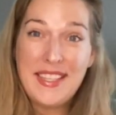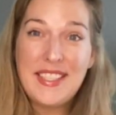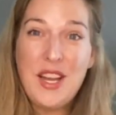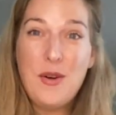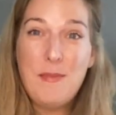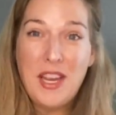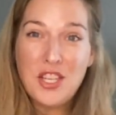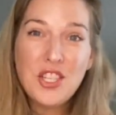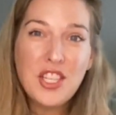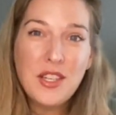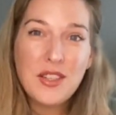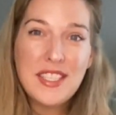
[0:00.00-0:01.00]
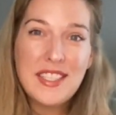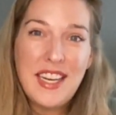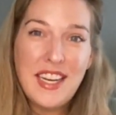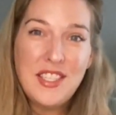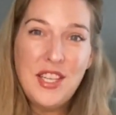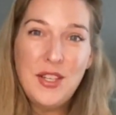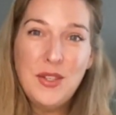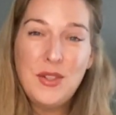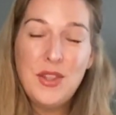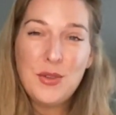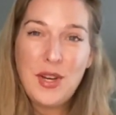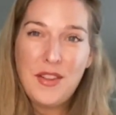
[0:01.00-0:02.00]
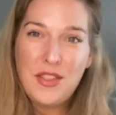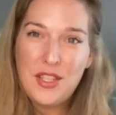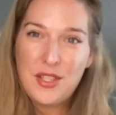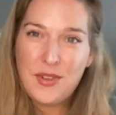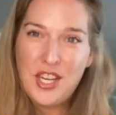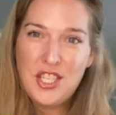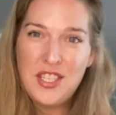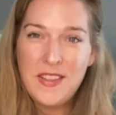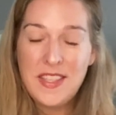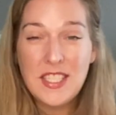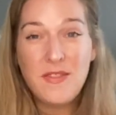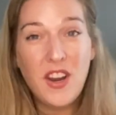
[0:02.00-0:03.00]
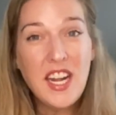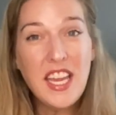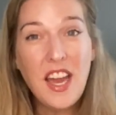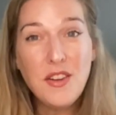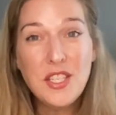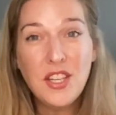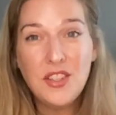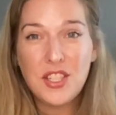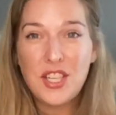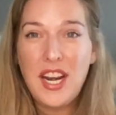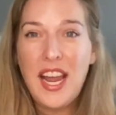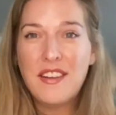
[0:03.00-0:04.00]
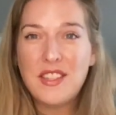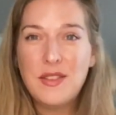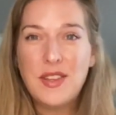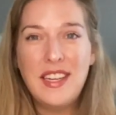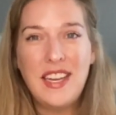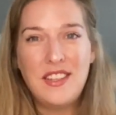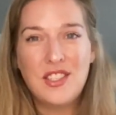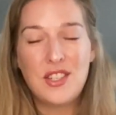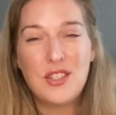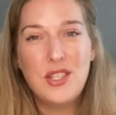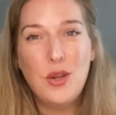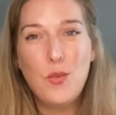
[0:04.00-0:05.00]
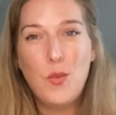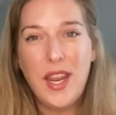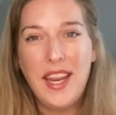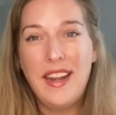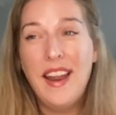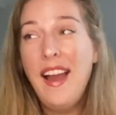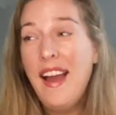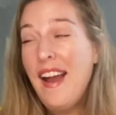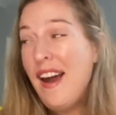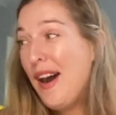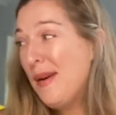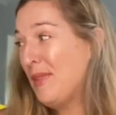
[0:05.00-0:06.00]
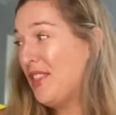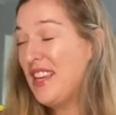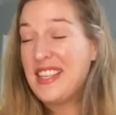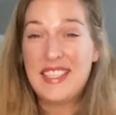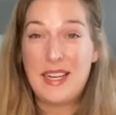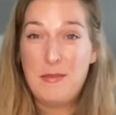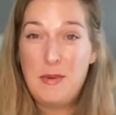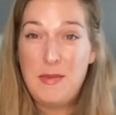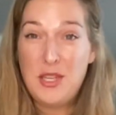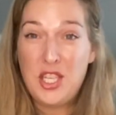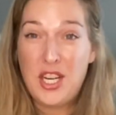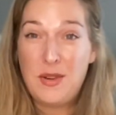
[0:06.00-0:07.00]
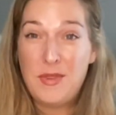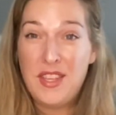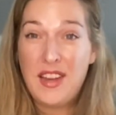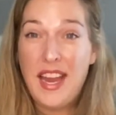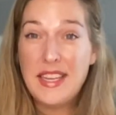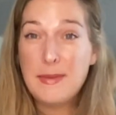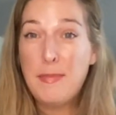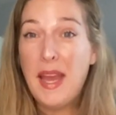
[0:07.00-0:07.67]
So make sure you are stay tuned throughout the duration of this video to learn how you can enter to win um, the things that I'm gonna be sharing with you guys.